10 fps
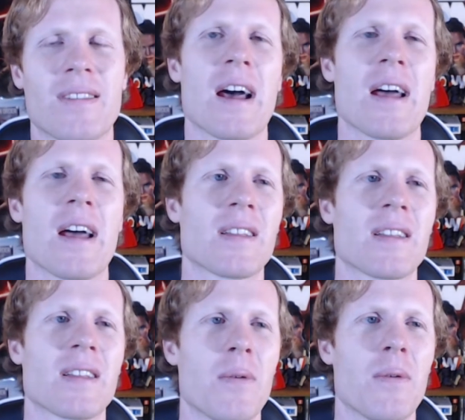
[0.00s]
I think
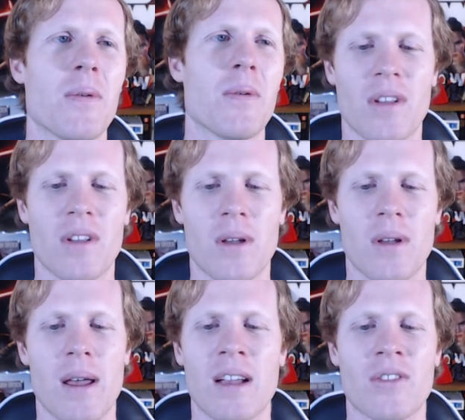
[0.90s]
that was
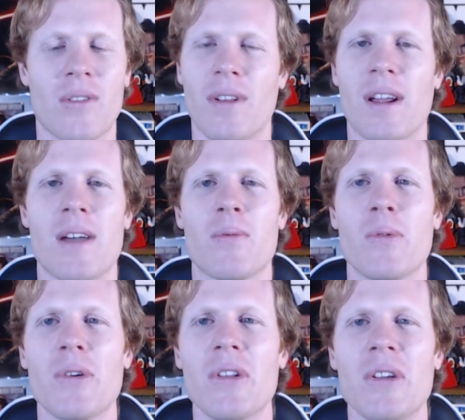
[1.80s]
excellent. I
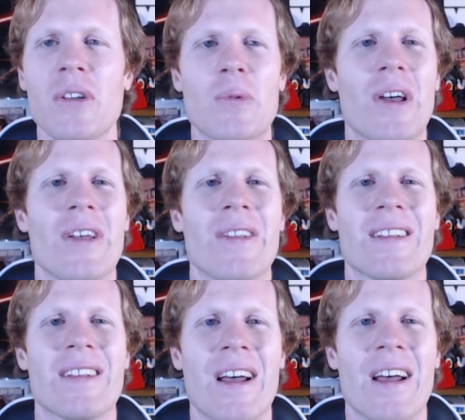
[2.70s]
really,
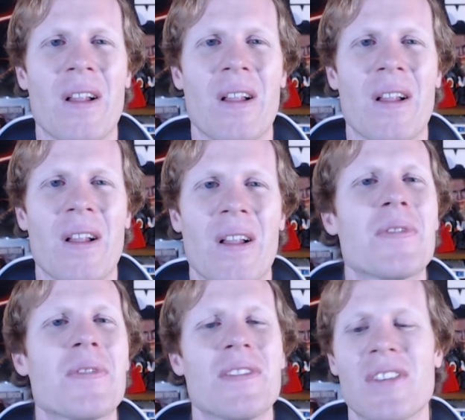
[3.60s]
really loved
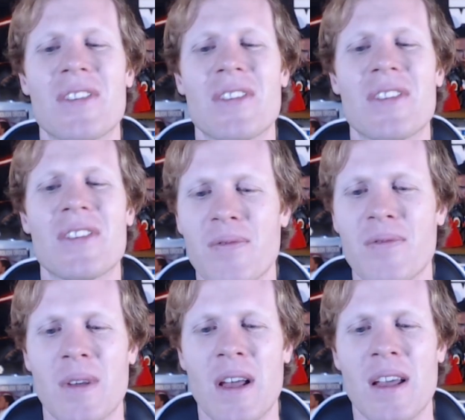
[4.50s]
just kind of
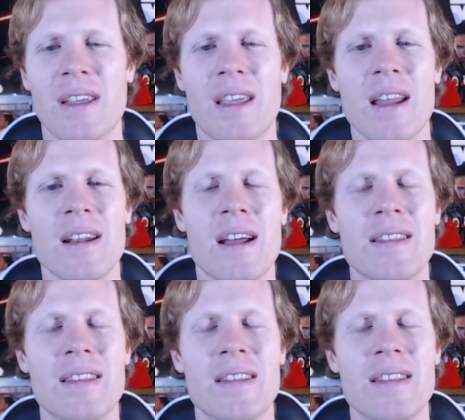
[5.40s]
getting an idea